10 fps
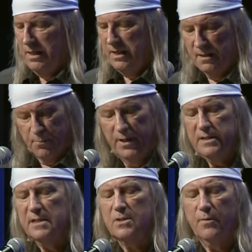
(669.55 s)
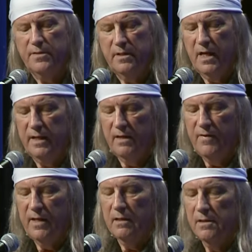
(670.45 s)
He apprenticed with the native
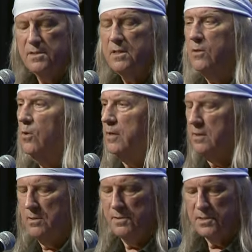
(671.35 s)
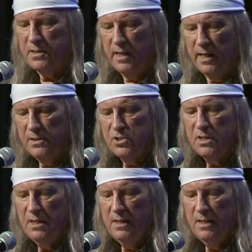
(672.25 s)
healers, according to the sketch,